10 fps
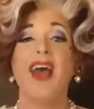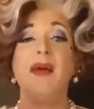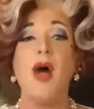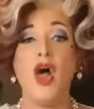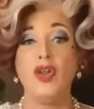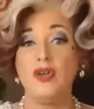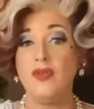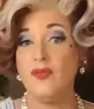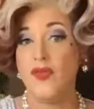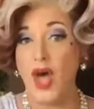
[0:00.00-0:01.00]
Come on,
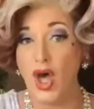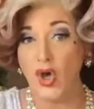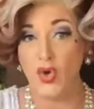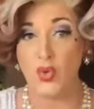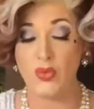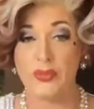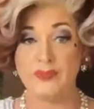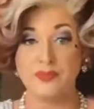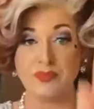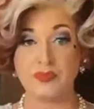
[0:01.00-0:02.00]
go.
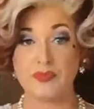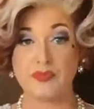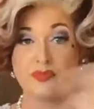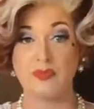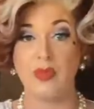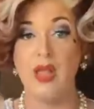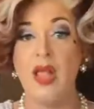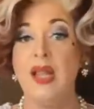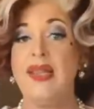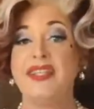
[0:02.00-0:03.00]

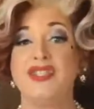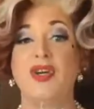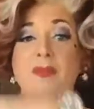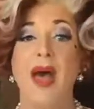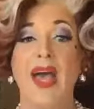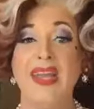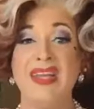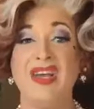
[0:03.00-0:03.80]
Let your body